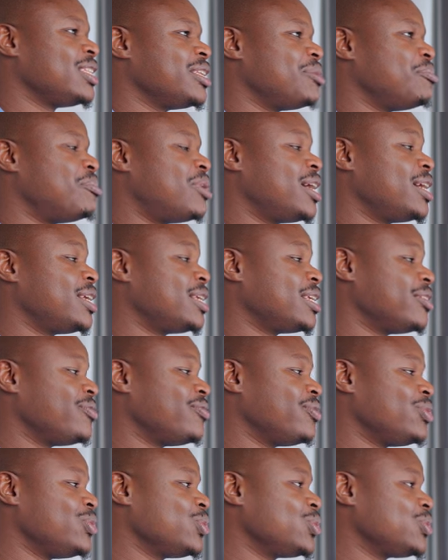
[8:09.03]
the brand I've
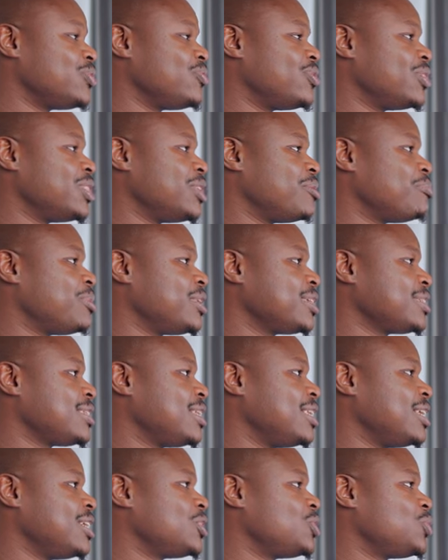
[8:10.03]
used for the past
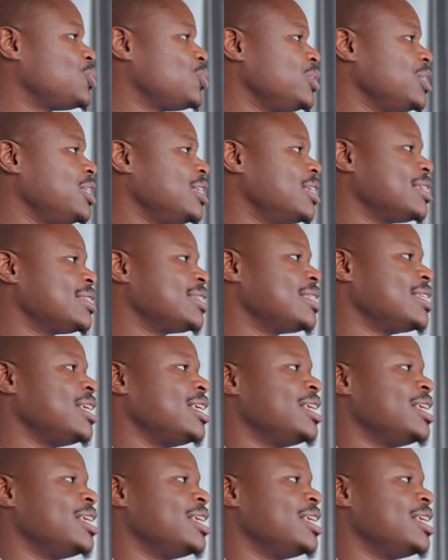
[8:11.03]
like two years.